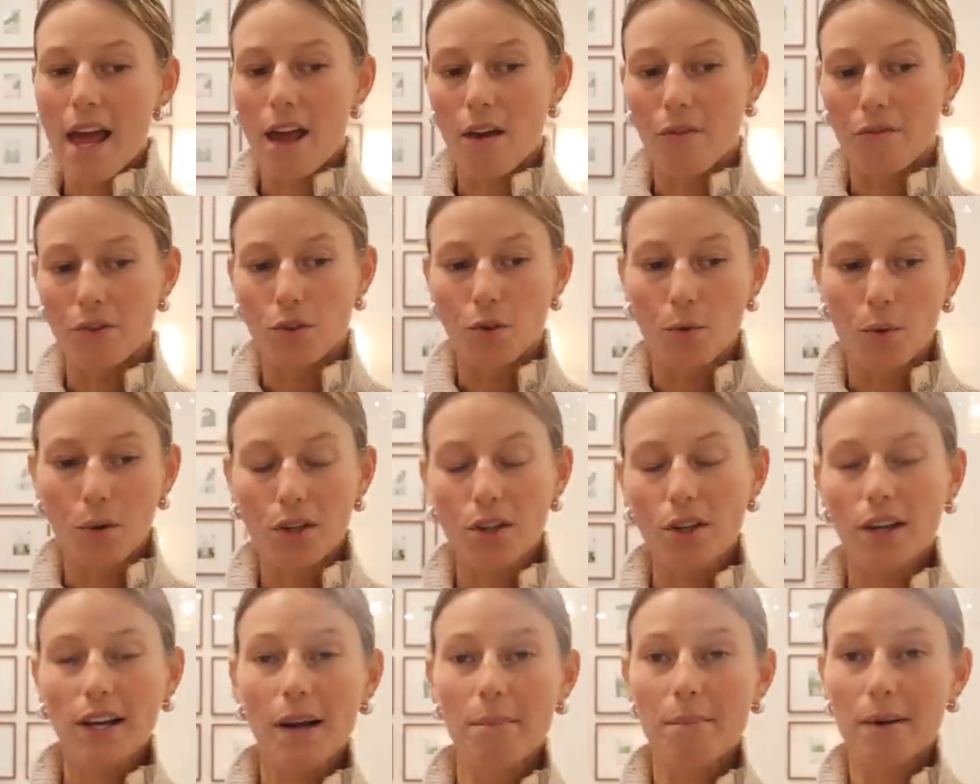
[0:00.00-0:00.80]
if you were
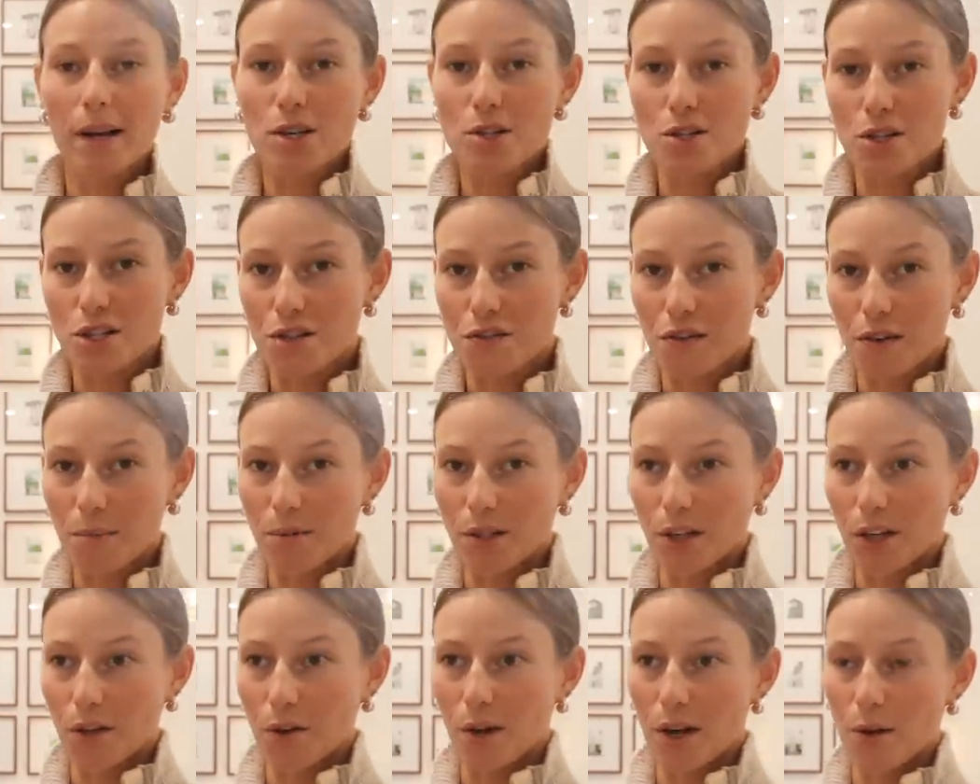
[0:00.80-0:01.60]
to look at pictures from
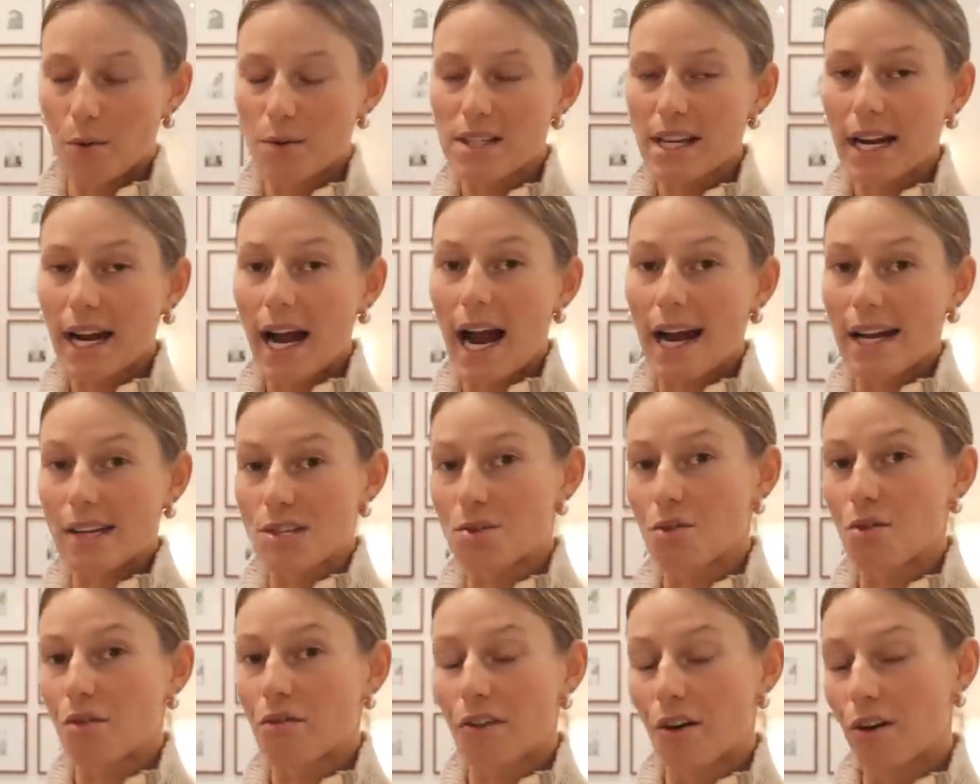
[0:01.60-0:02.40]
you, it was like high
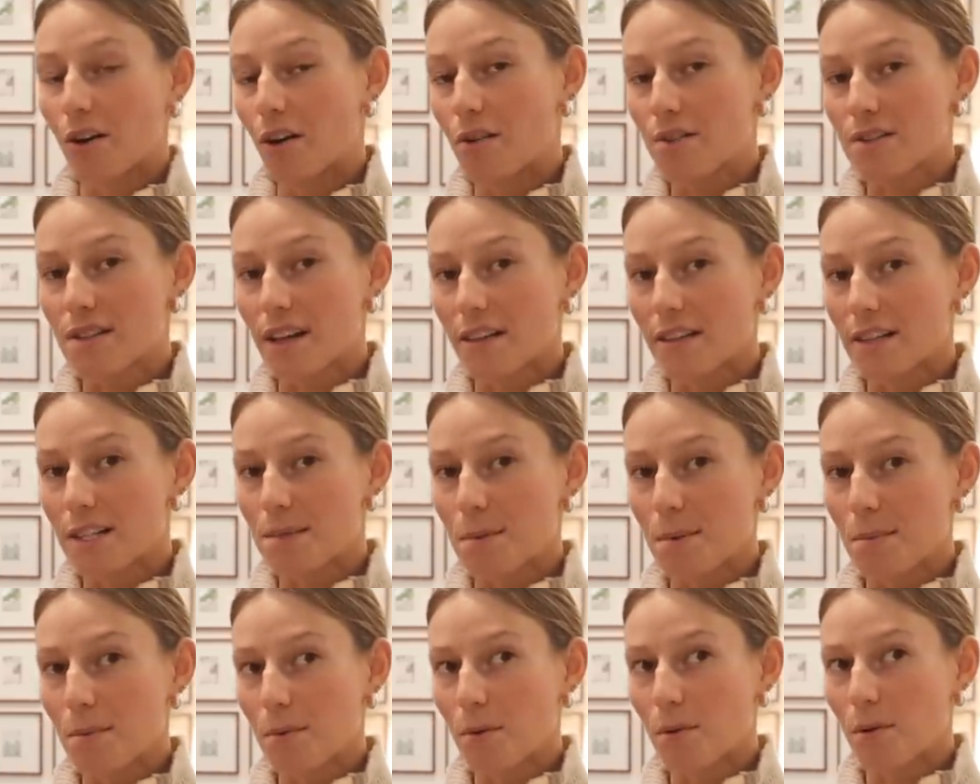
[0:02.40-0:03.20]
school photos that these
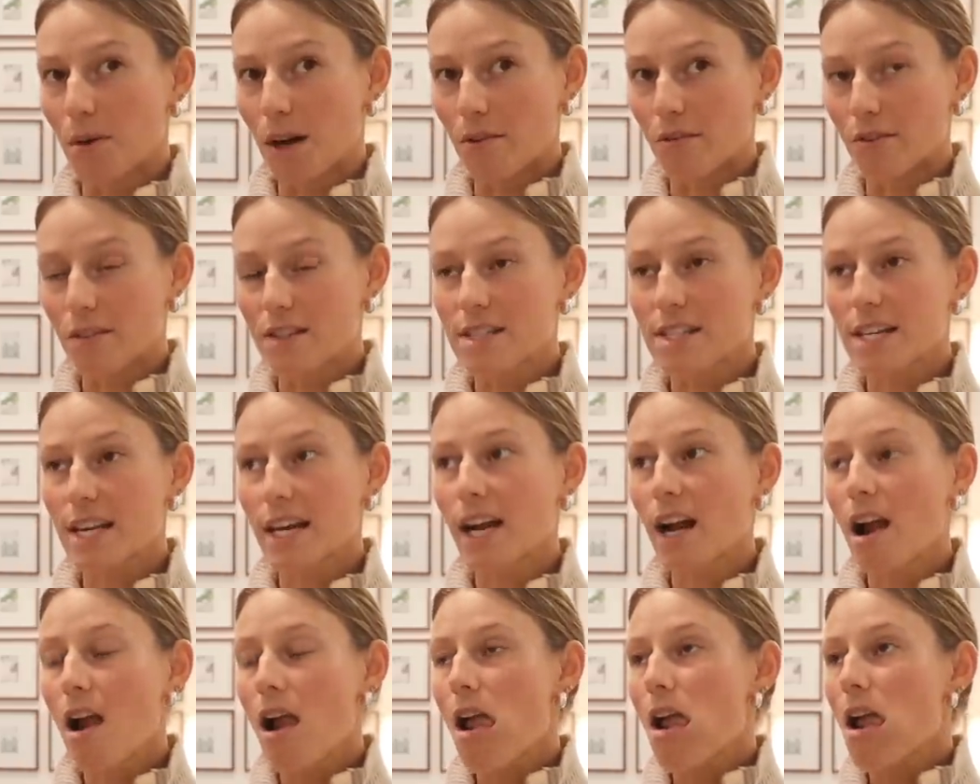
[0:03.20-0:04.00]
people were
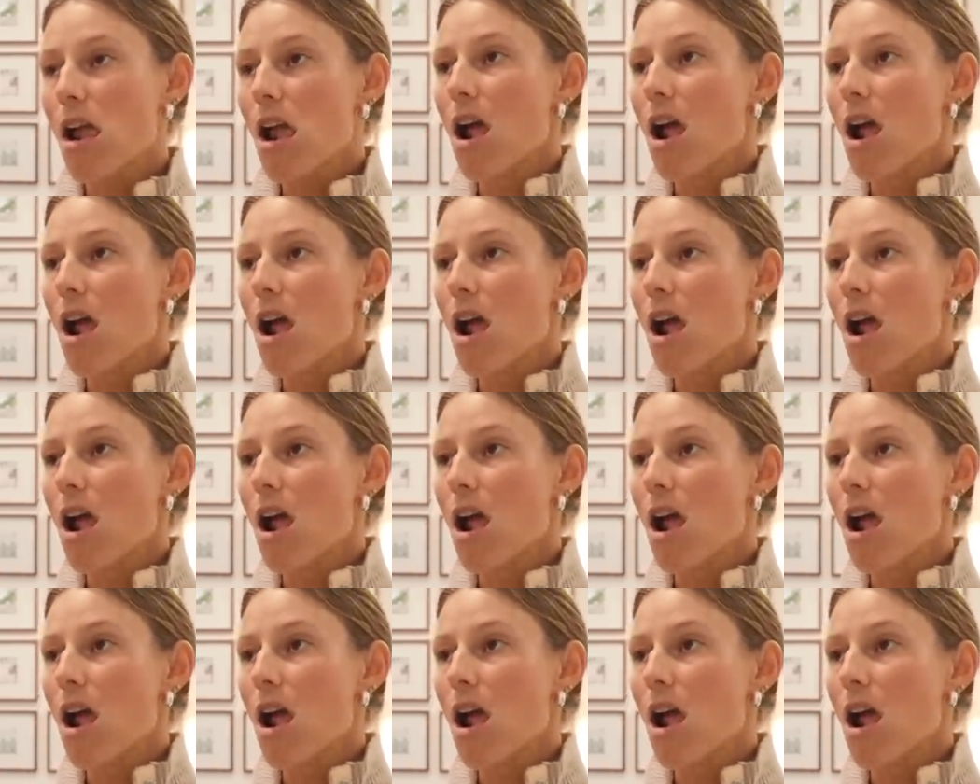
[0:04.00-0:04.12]
referencing.